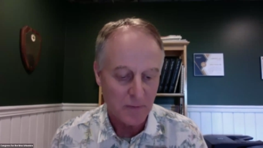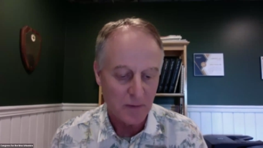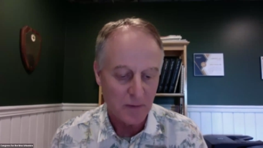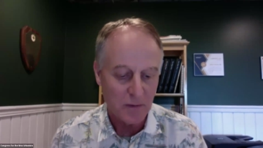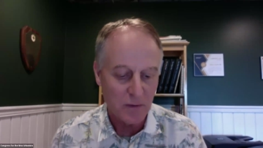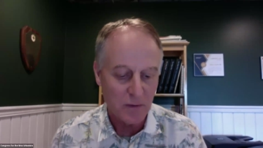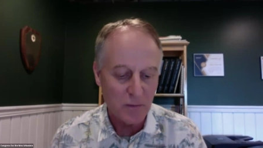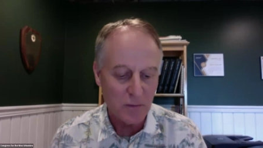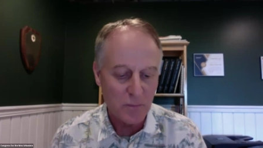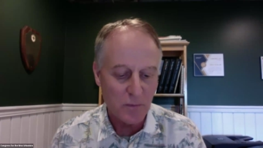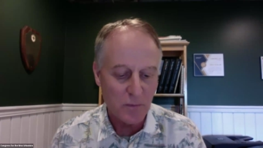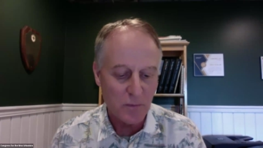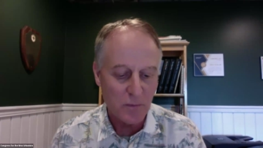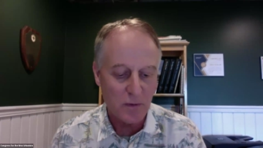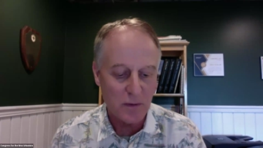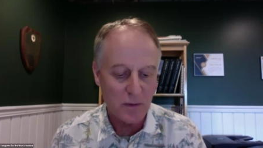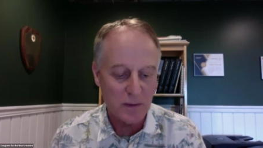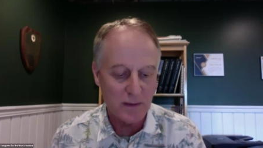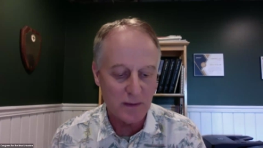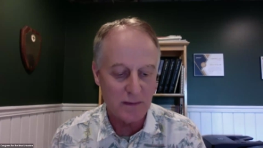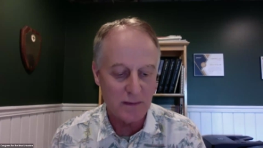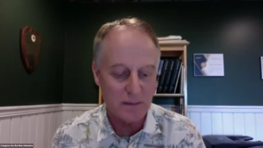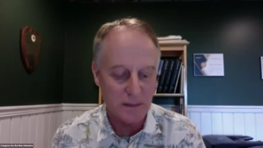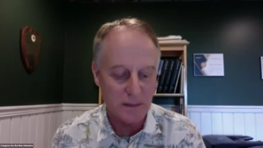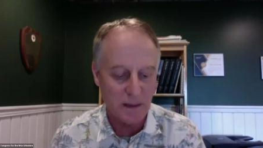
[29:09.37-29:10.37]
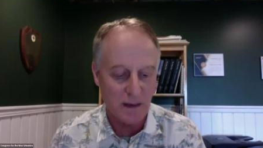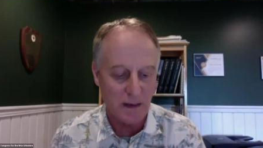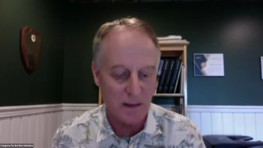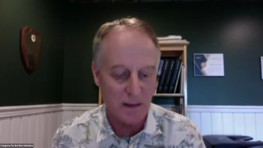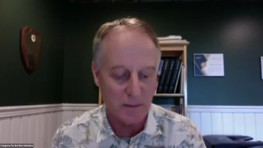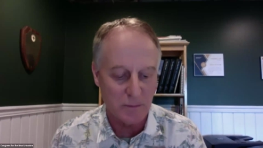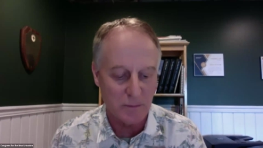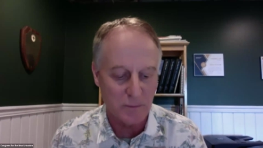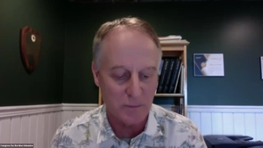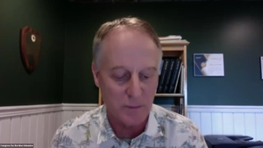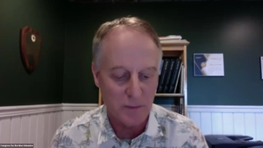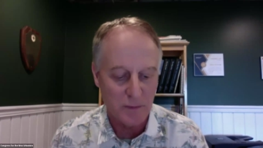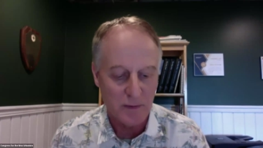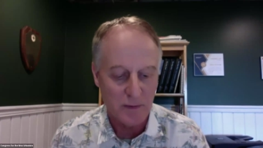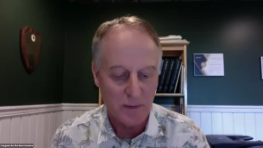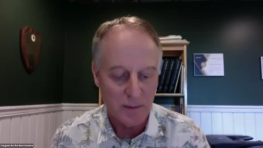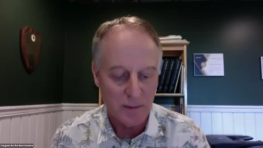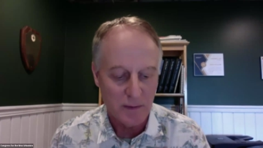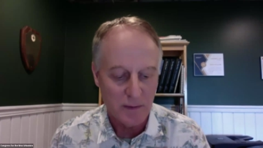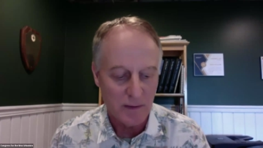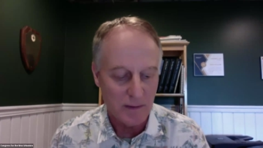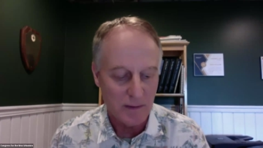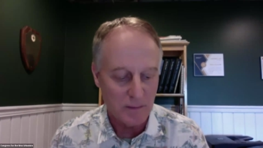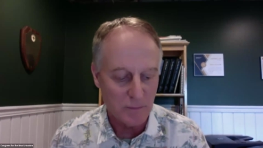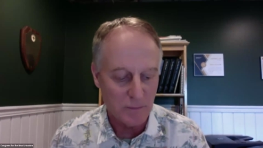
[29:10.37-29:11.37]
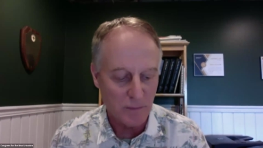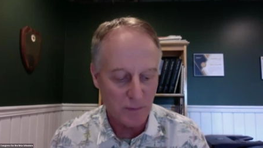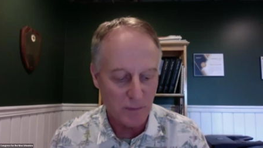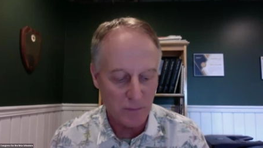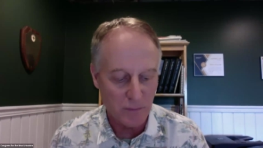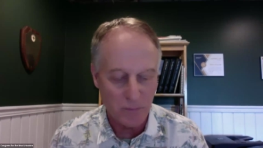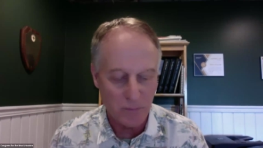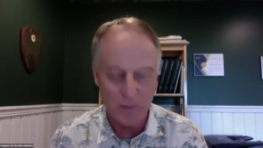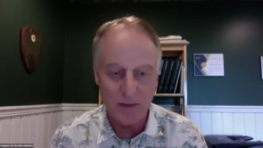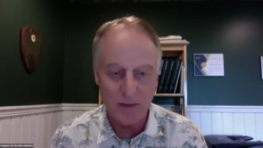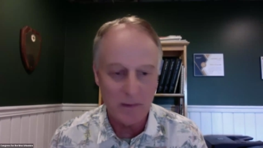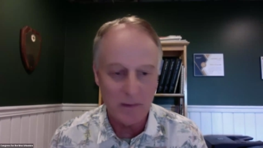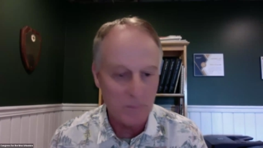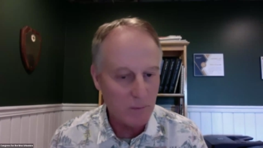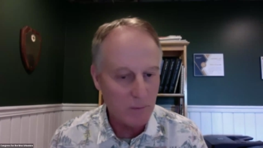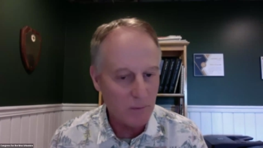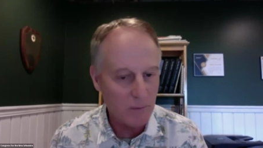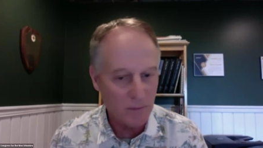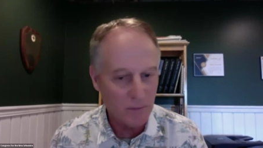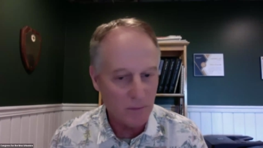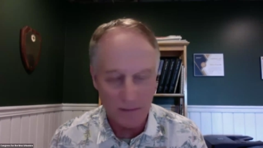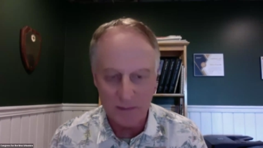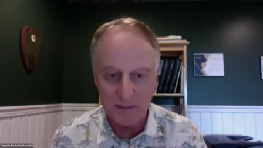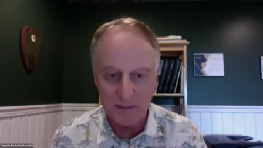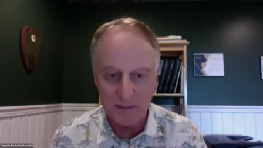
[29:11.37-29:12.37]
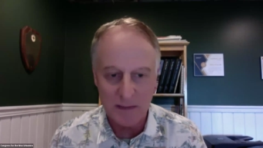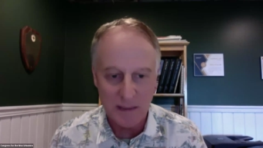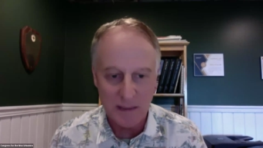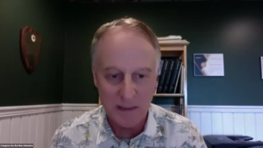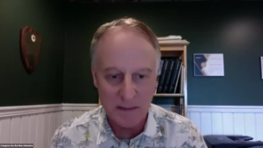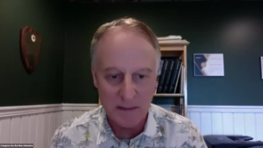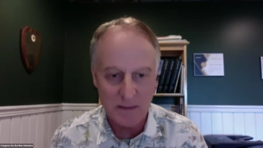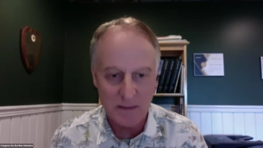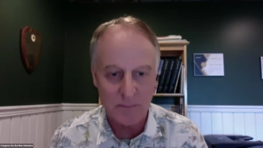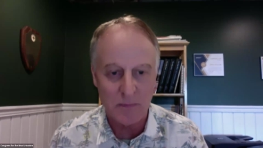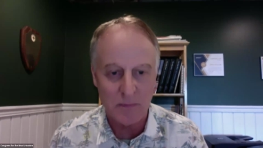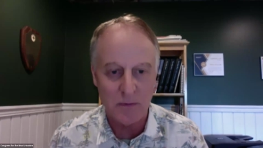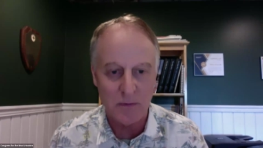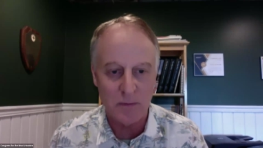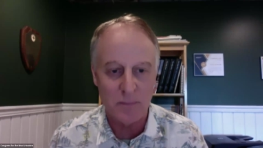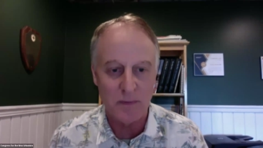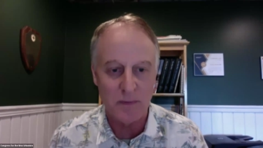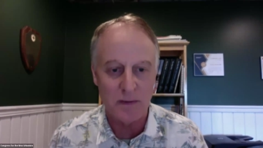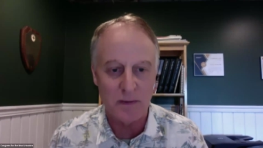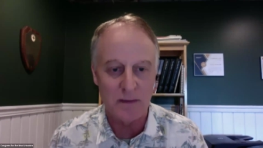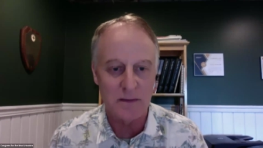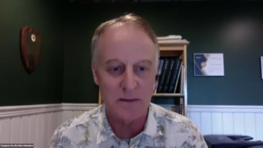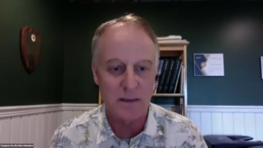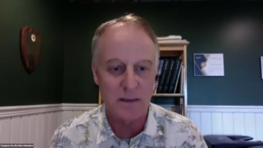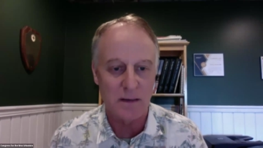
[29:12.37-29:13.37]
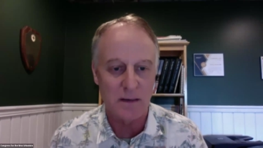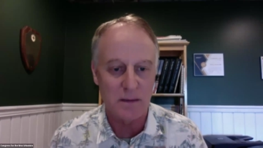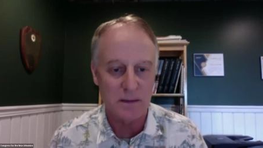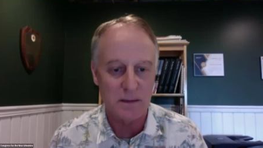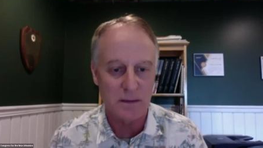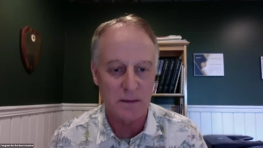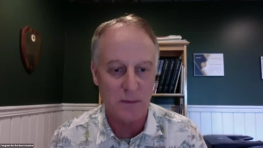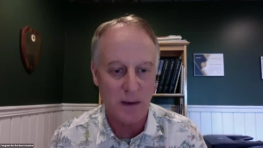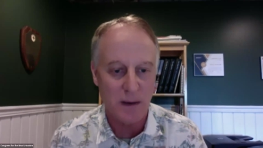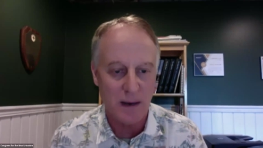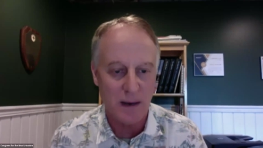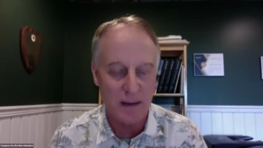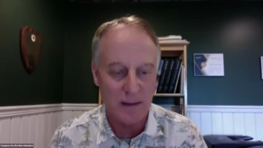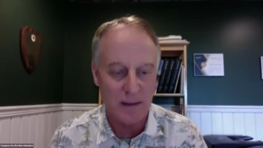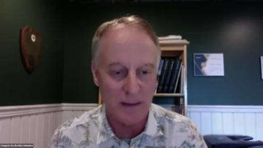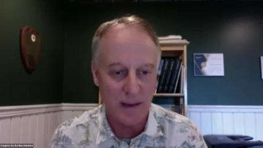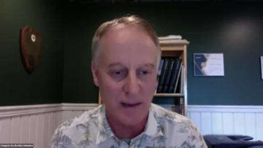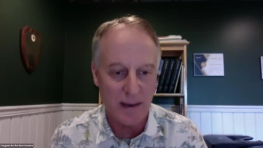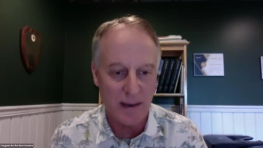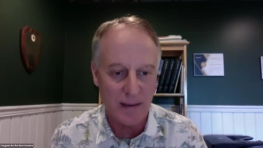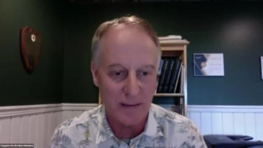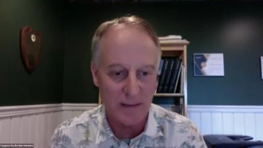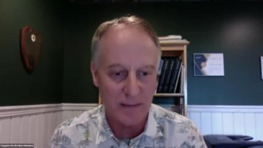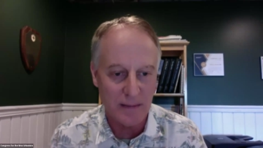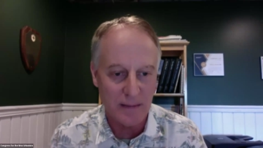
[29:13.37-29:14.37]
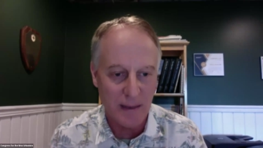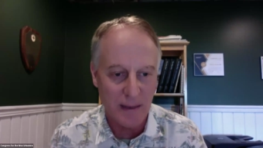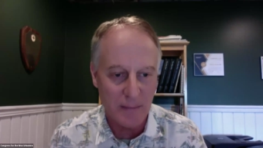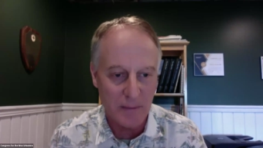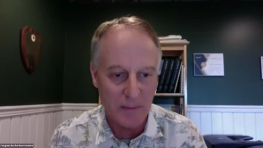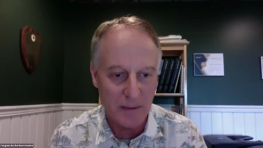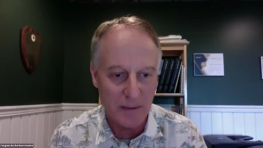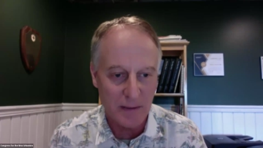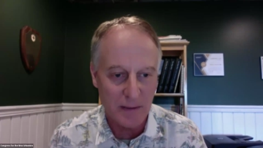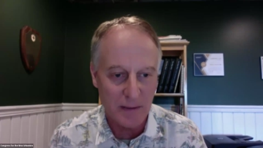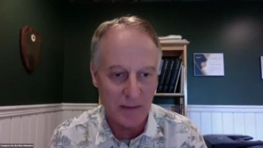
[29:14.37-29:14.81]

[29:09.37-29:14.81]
Your book is it's very readable and accessible, but it's also highly academic.